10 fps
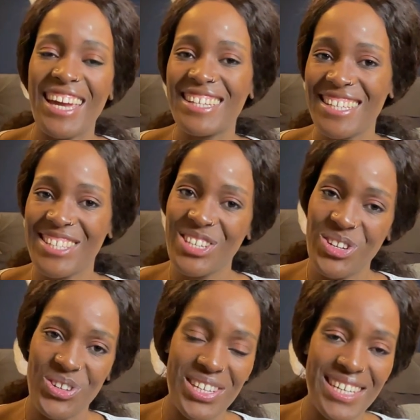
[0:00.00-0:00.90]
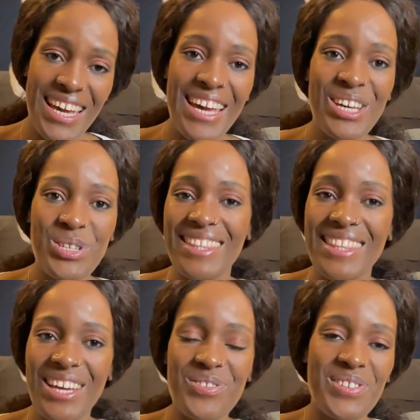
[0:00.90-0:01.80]
and it's good.
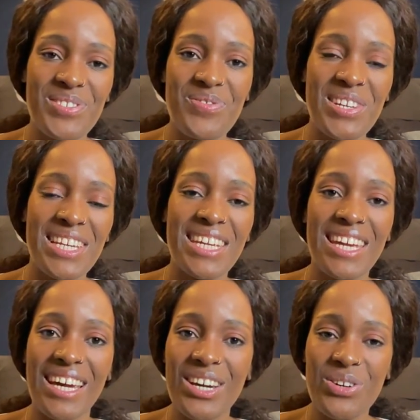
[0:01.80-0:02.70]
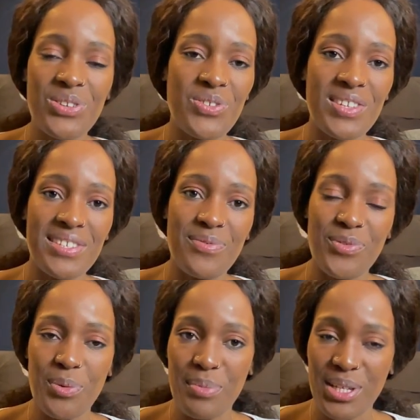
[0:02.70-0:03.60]
That was really a good reason
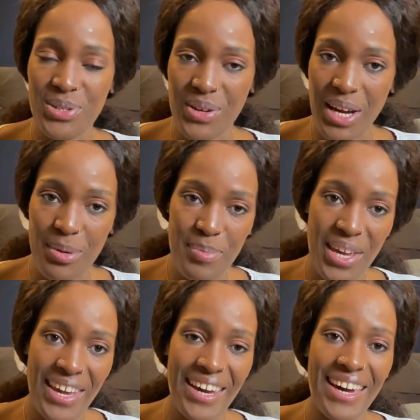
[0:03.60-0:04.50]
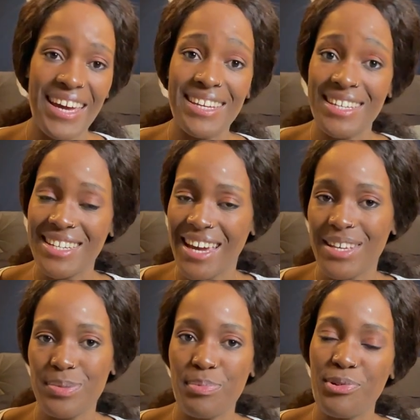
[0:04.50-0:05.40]
for me to come here, and it
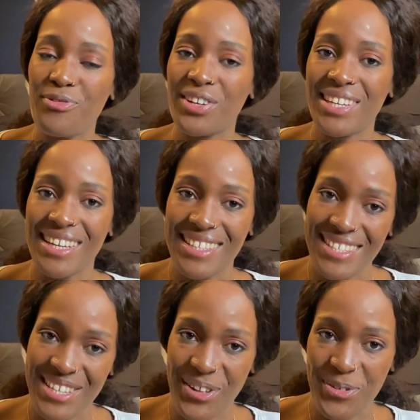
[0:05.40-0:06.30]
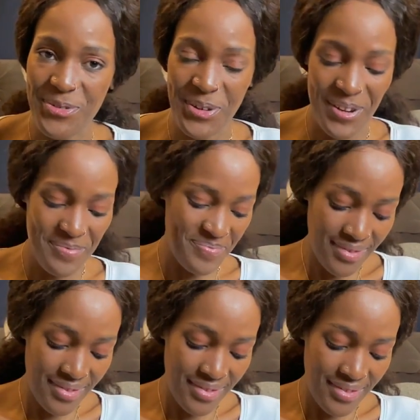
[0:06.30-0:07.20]
has proven itself.
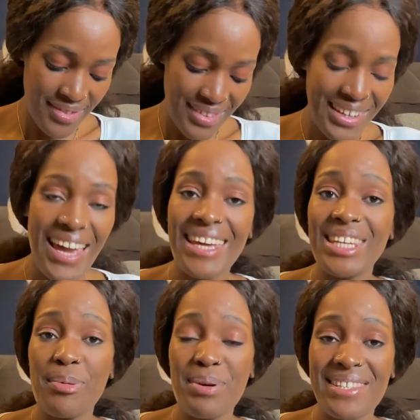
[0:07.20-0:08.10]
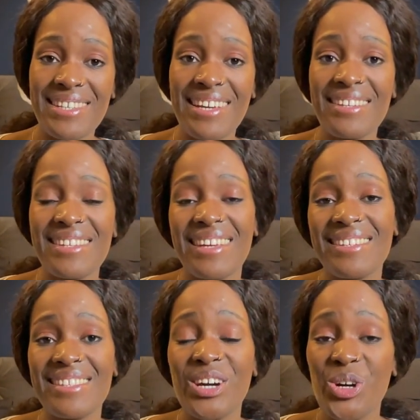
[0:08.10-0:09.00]
Number 6
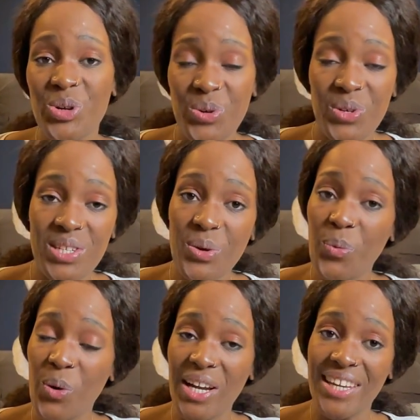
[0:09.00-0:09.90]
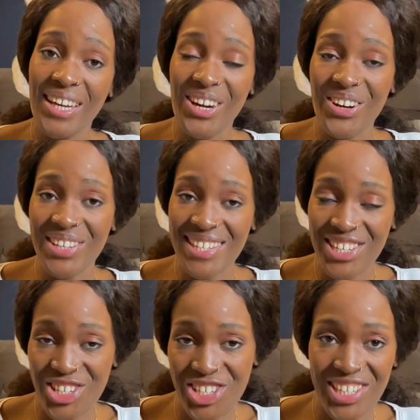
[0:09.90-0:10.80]
is the good working
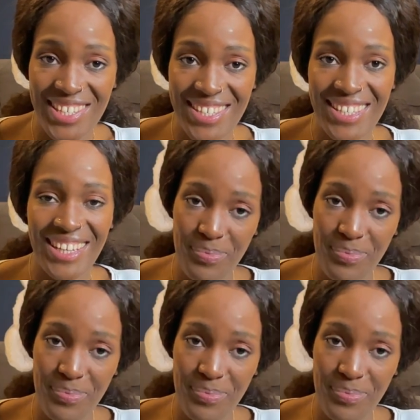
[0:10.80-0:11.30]
conditions.